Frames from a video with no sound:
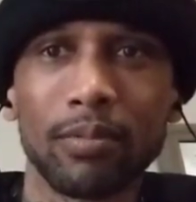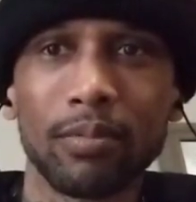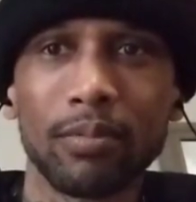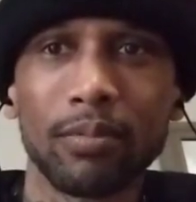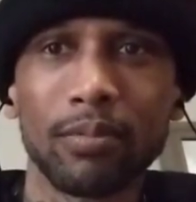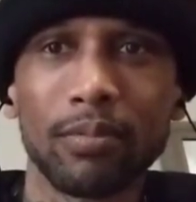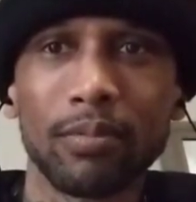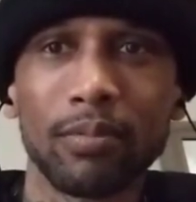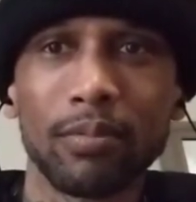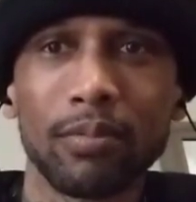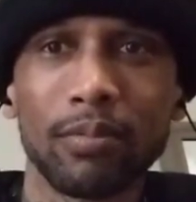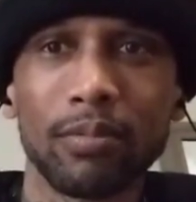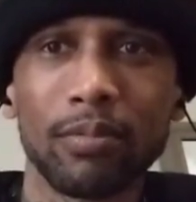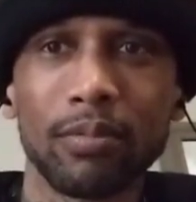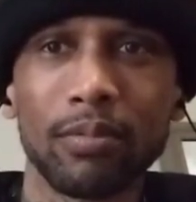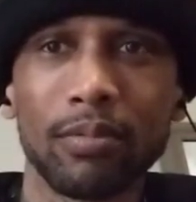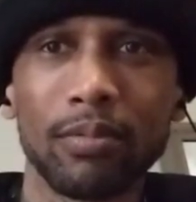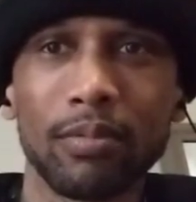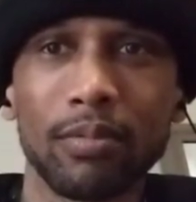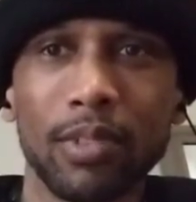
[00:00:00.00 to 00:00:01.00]
Come on, we're gonna get
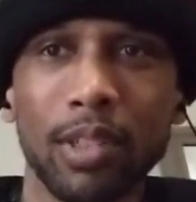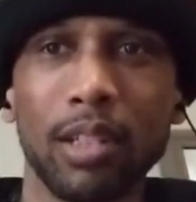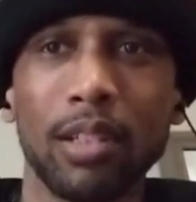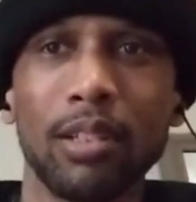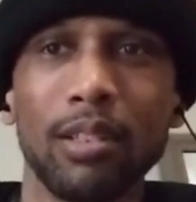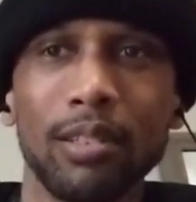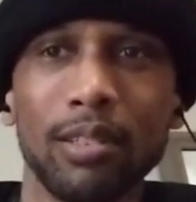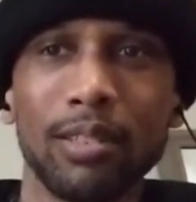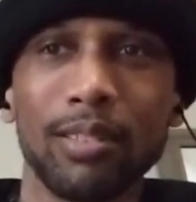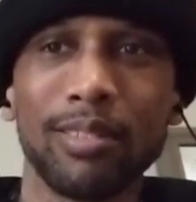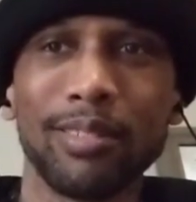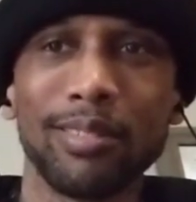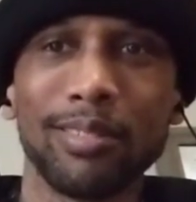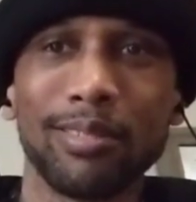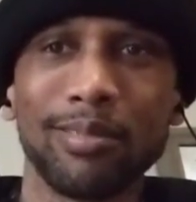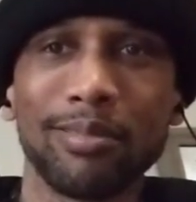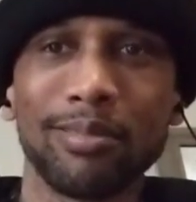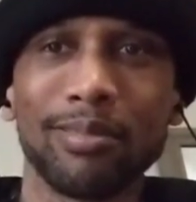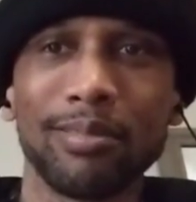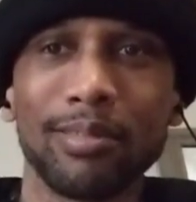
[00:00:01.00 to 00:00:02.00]
sued here.
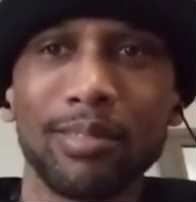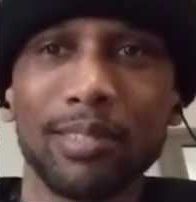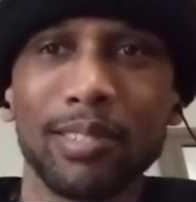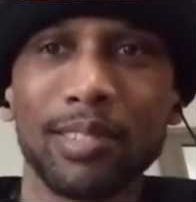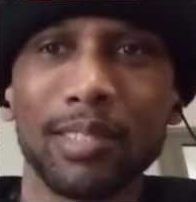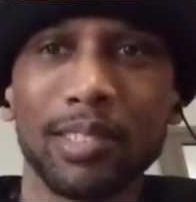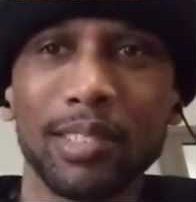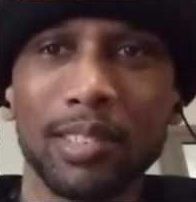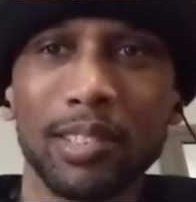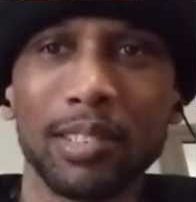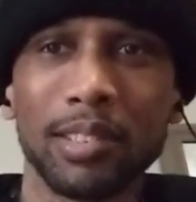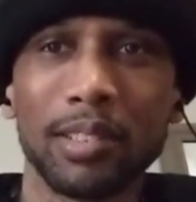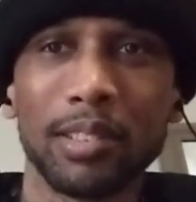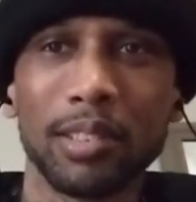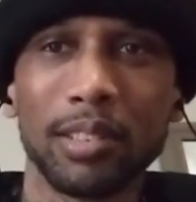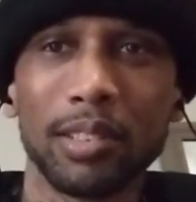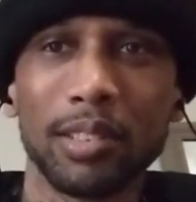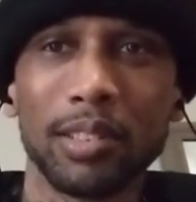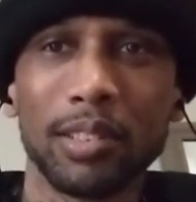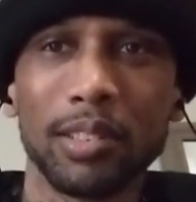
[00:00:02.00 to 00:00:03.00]
Uh, sue me for
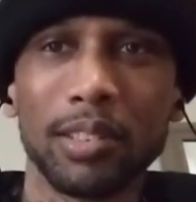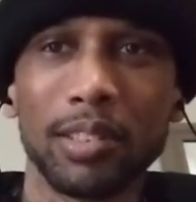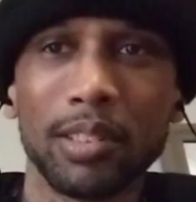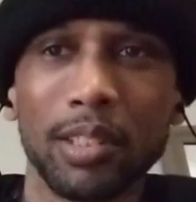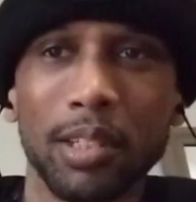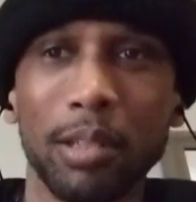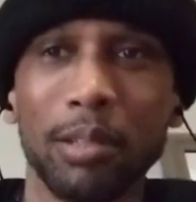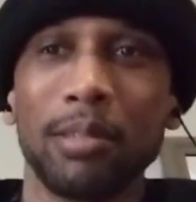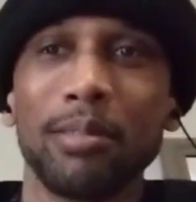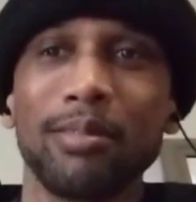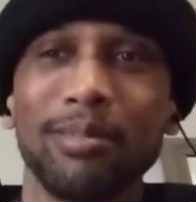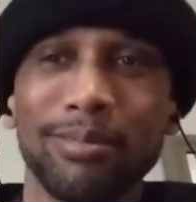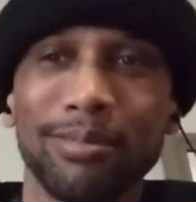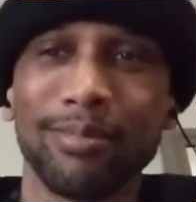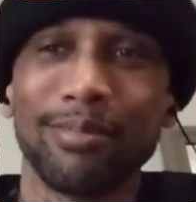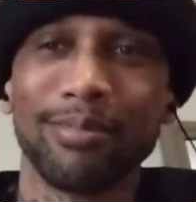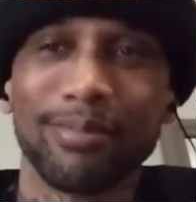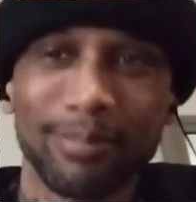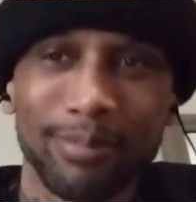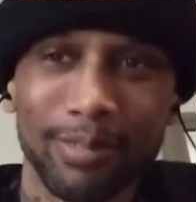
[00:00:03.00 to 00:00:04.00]
what?
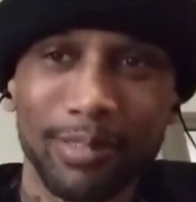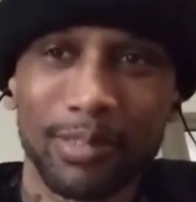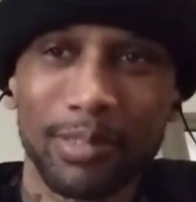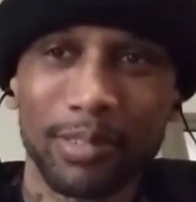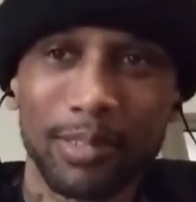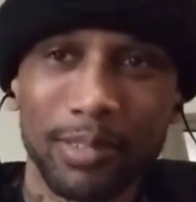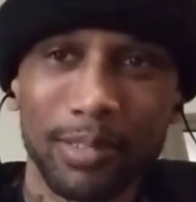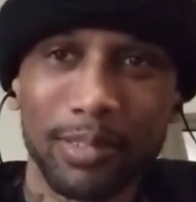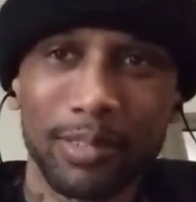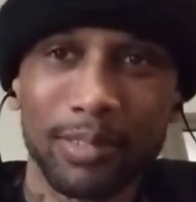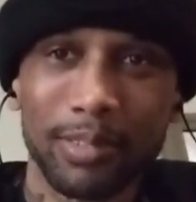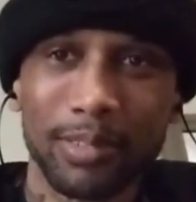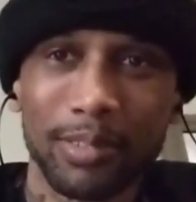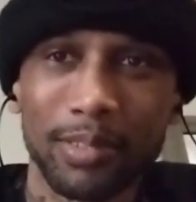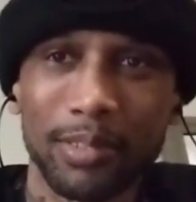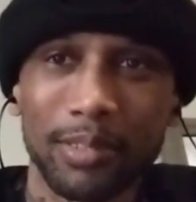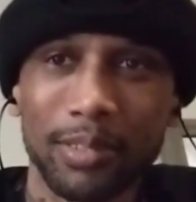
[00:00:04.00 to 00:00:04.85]
Tighten that cord.